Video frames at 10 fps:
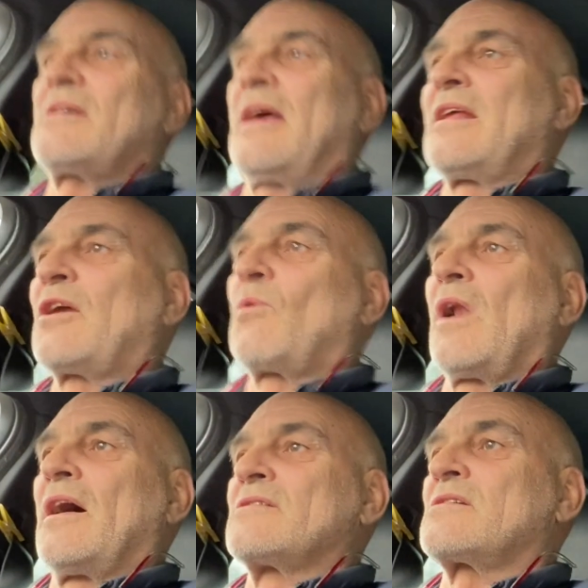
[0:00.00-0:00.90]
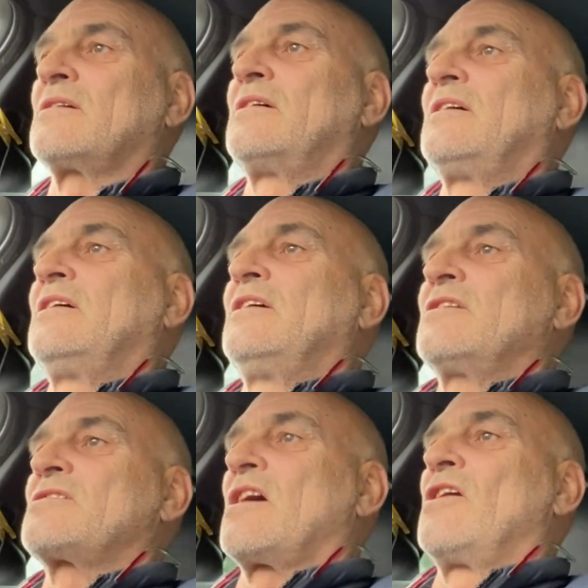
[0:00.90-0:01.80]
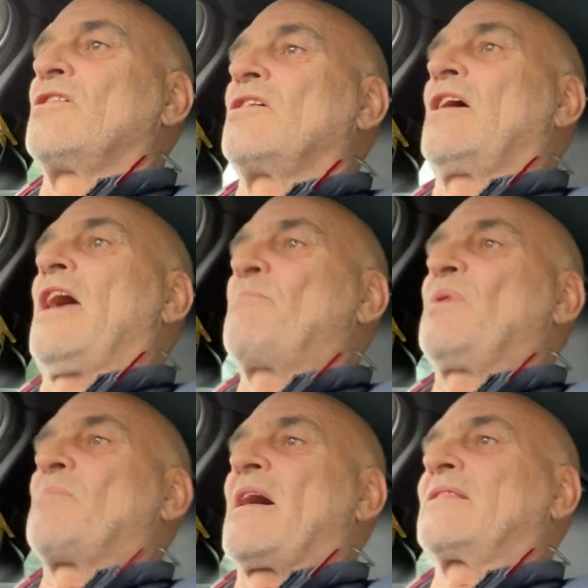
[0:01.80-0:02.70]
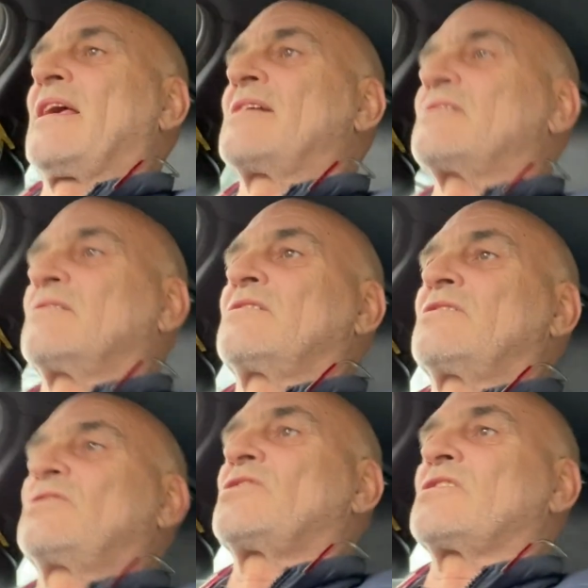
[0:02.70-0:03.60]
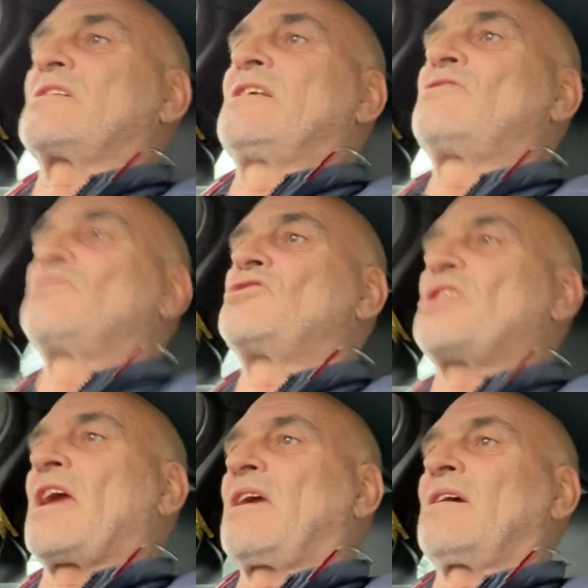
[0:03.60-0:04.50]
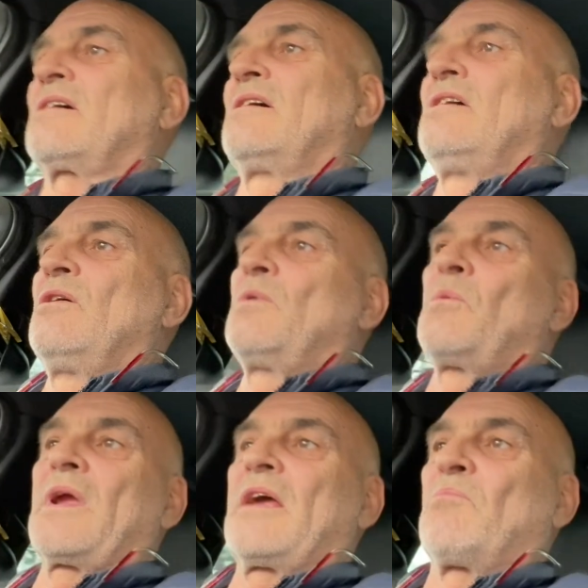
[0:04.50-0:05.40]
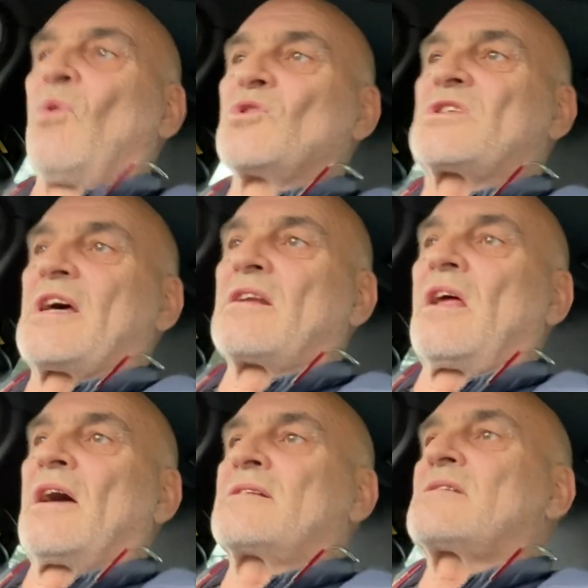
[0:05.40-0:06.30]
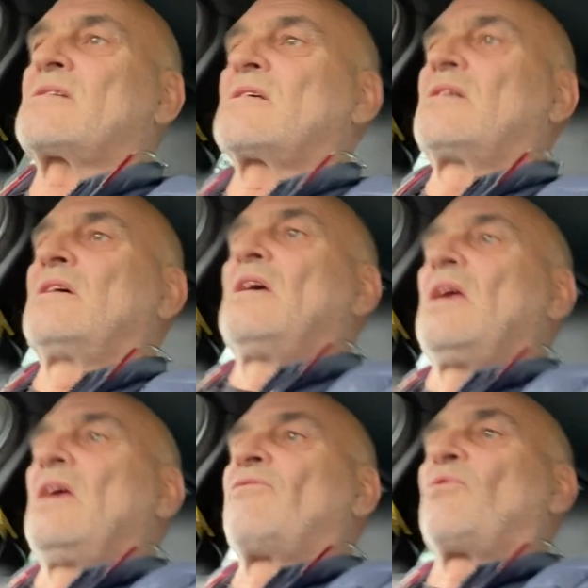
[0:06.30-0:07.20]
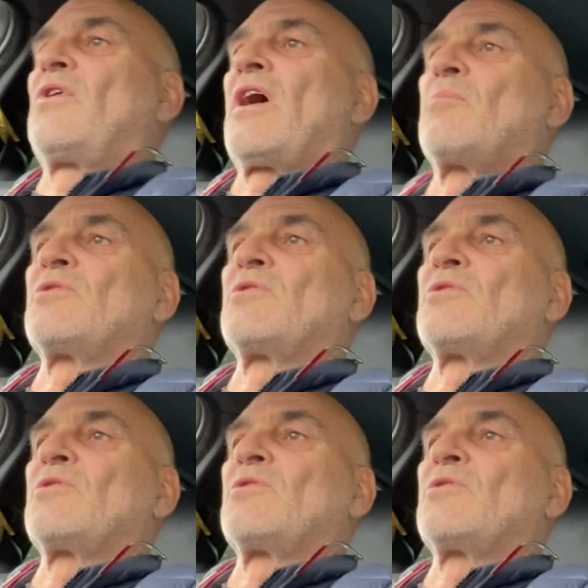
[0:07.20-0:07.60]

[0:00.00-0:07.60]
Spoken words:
and equalize. So happy about that. Just need to check when we get more sunlight if we're able